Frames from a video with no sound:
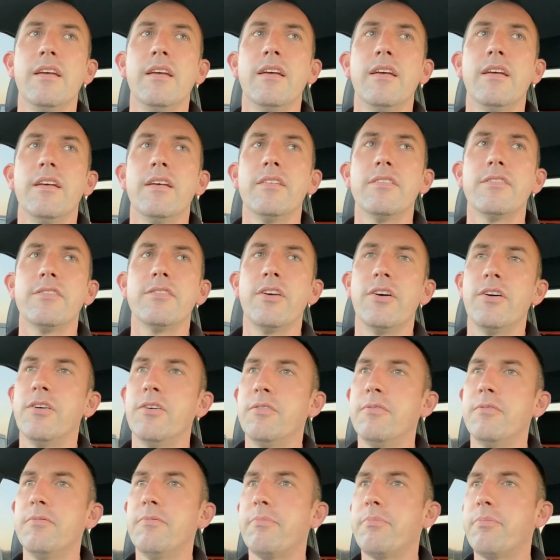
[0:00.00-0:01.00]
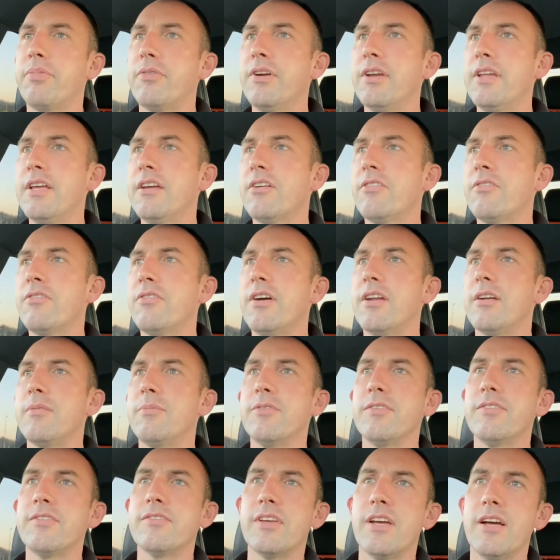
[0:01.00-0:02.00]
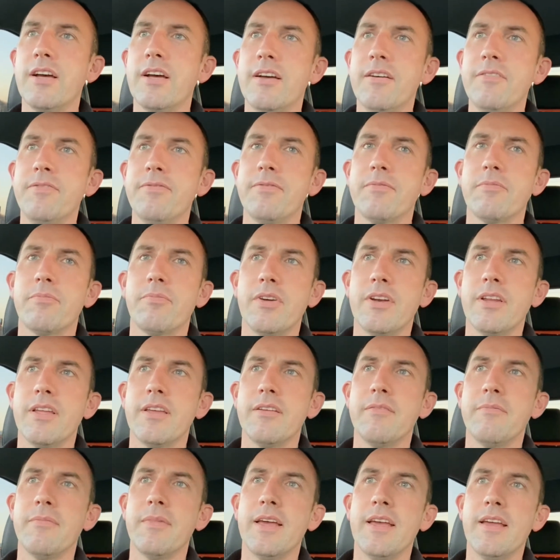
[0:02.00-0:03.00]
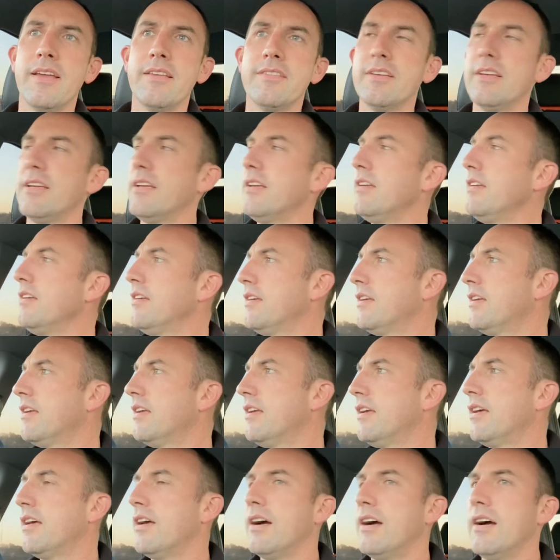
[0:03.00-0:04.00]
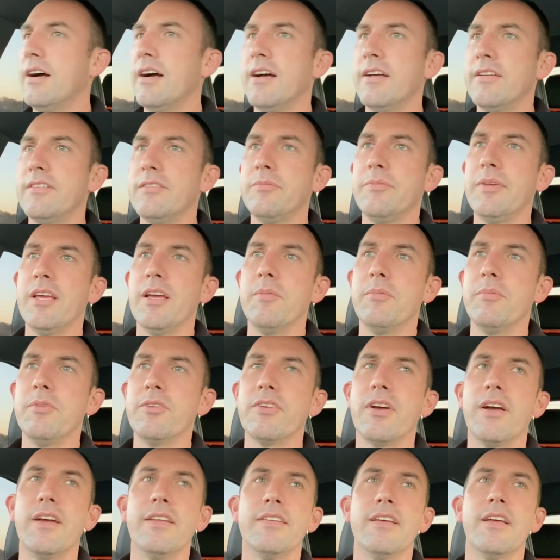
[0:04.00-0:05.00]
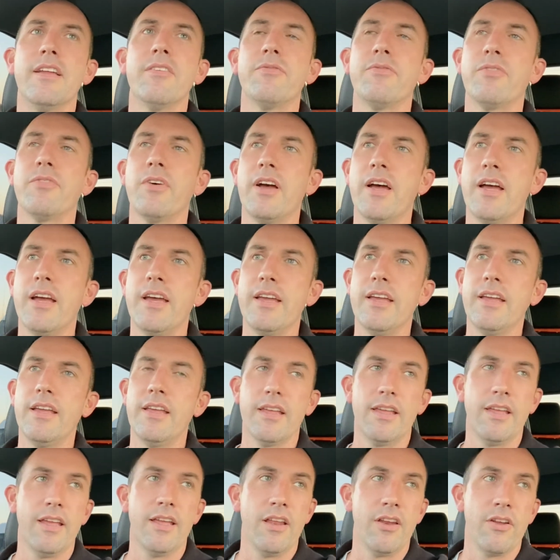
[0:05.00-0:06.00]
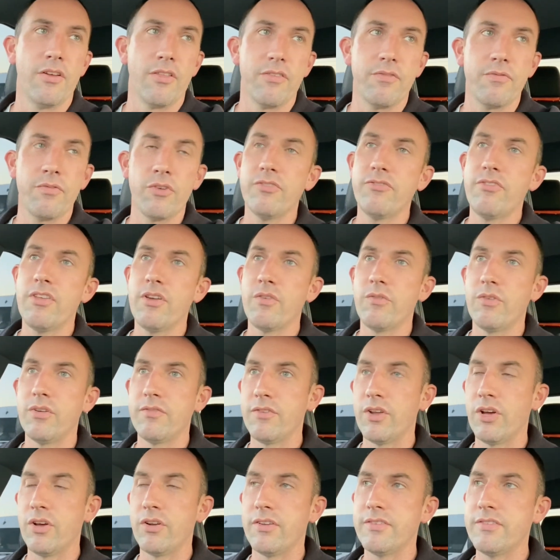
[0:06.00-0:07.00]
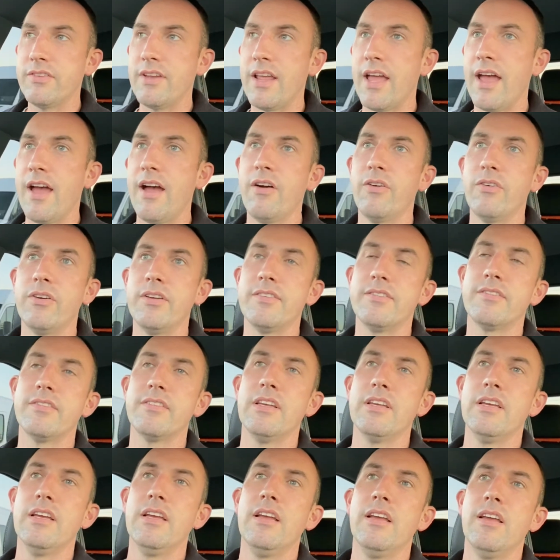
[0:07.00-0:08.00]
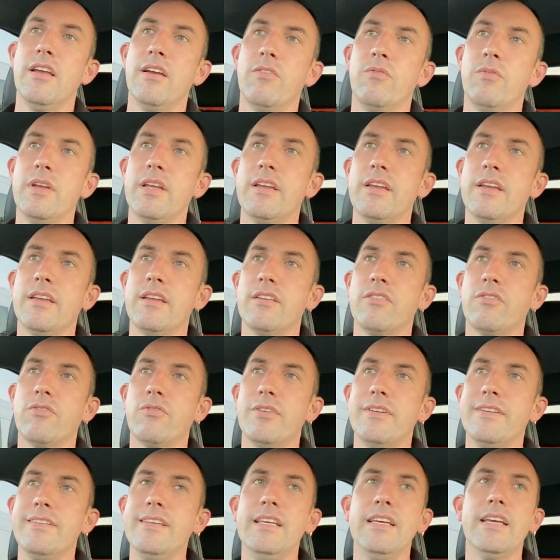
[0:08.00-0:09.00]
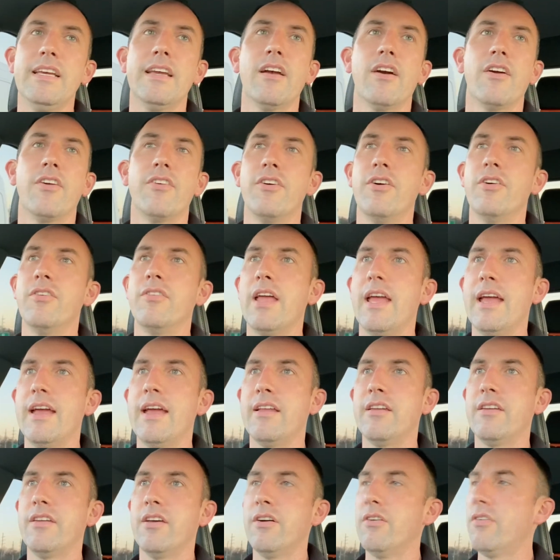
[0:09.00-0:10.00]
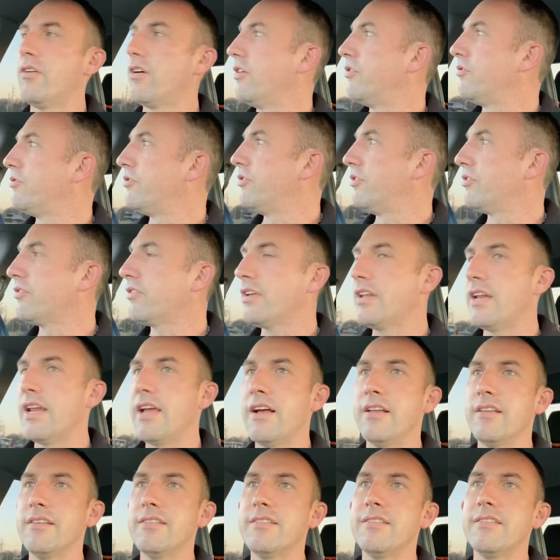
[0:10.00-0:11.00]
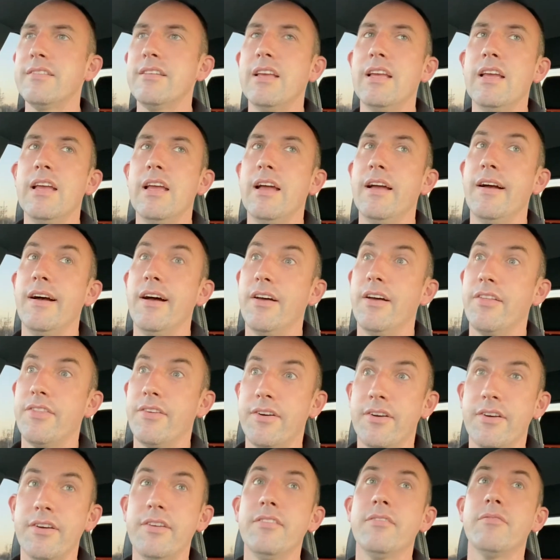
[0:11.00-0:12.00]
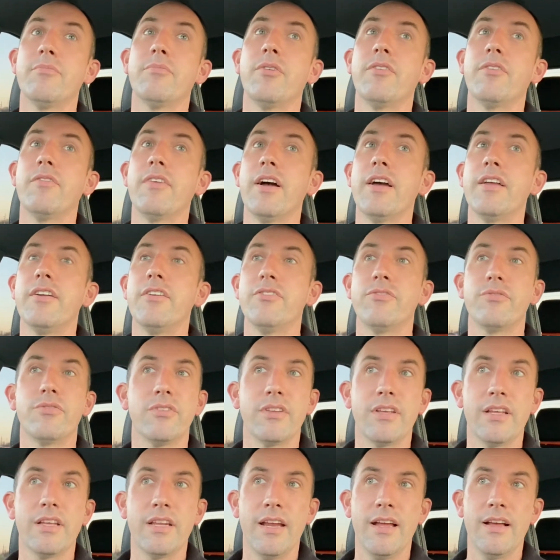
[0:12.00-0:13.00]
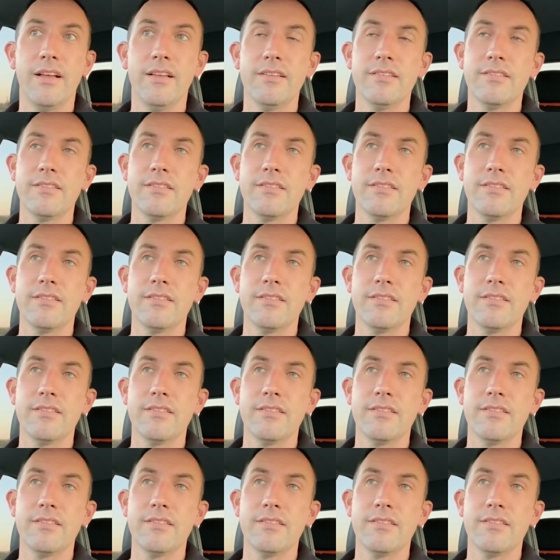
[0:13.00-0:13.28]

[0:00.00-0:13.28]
So pretty incredible stuff, pretty amazing to be able to identify. The first thing we've noticed now is we can critique our own endo, our own root canals, other providers' root canals,